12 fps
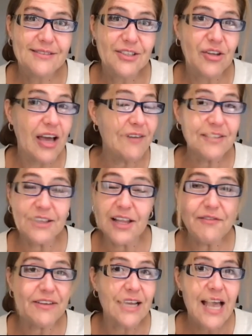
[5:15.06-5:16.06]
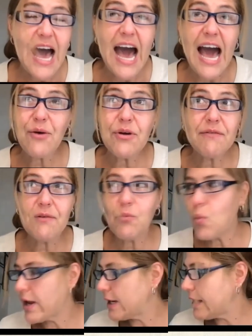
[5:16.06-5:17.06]
You have to love it. I don't even
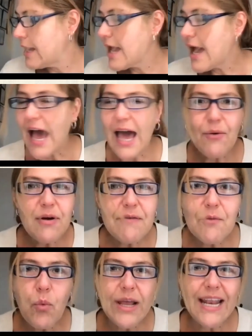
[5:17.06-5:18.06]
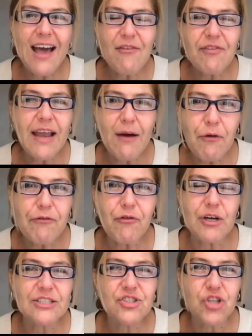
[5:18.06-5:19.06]
wait half an hour for
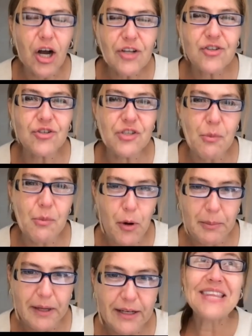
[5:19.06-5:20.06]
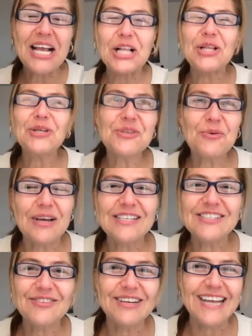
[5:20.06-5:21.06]
a doctor's appointment. I closed the
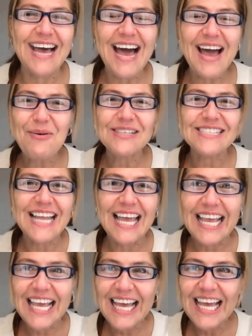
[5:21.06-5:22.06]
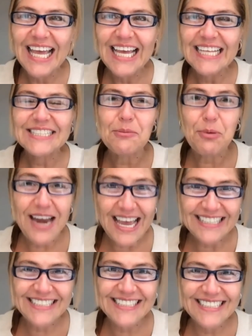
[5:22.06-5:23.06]
restaurant. I was like
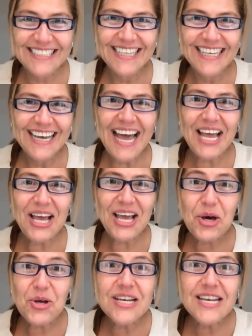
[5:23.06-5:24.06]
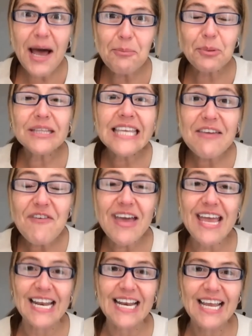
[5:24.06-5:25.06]
depressed. I could not believe
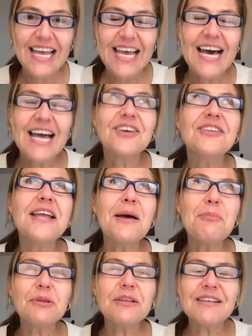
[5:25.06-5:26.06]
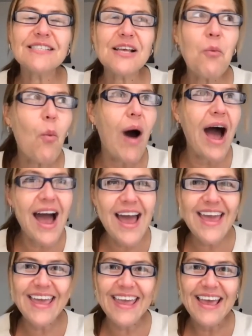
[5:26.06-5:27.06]
it. I could not believe it. I said,
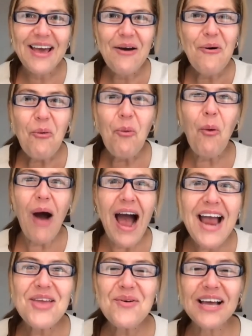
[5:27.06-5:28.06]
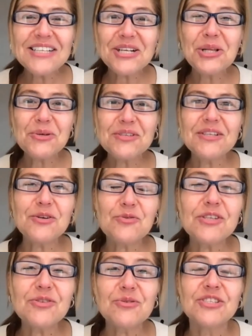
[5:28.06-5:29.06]
why? Why are you guys closing their
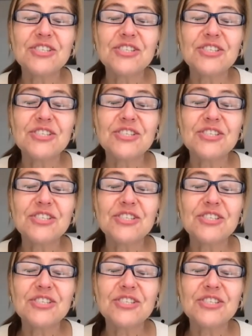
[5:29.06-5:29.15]
restaurants?